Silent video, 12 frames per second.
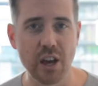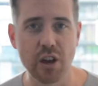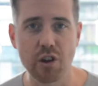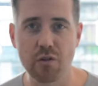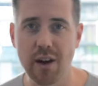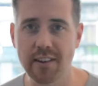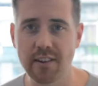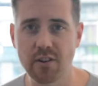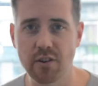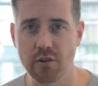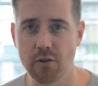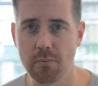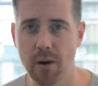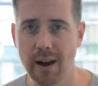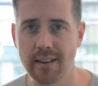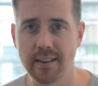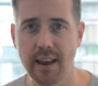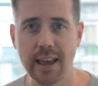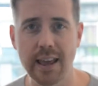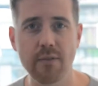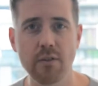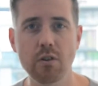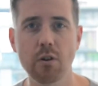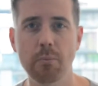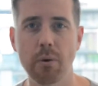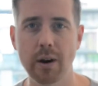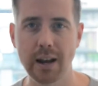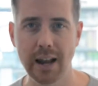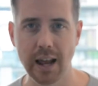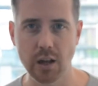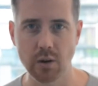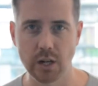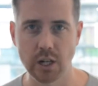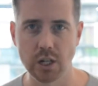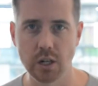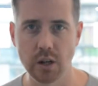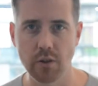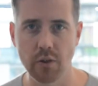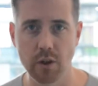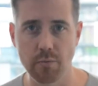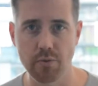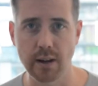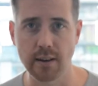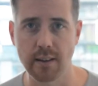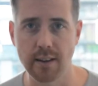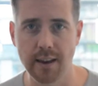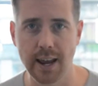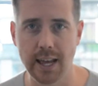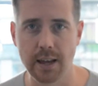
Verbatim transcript: your attitude, your mindset, even your body language that you bring to the day.